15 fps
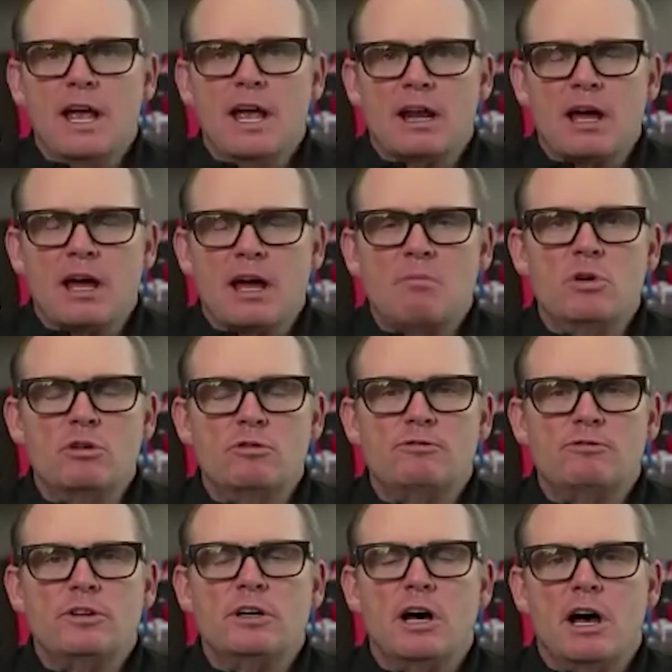and i
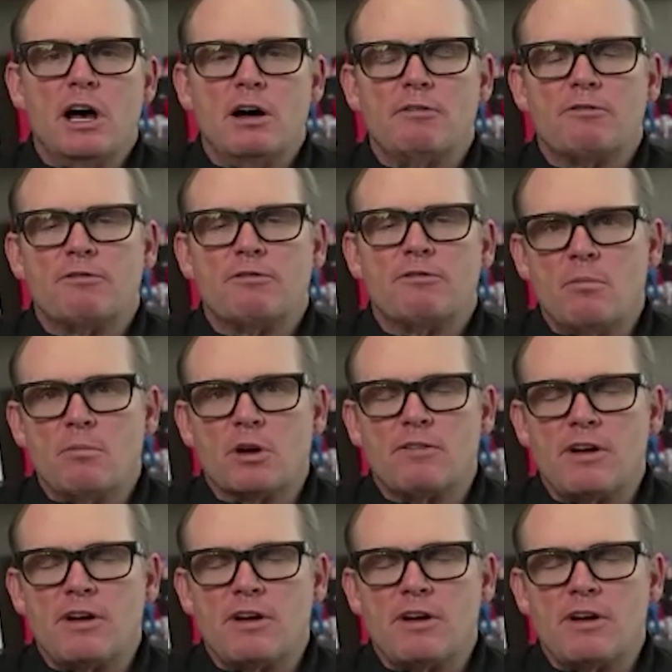moved uh, from